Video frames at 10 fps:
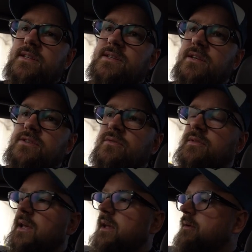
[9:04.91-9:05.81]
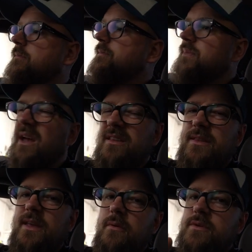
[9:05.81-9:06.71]
intentional thing. The other
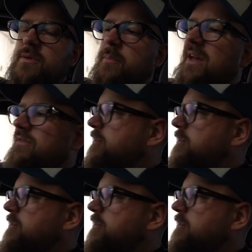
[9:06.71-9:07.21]
thing, which is a bit of a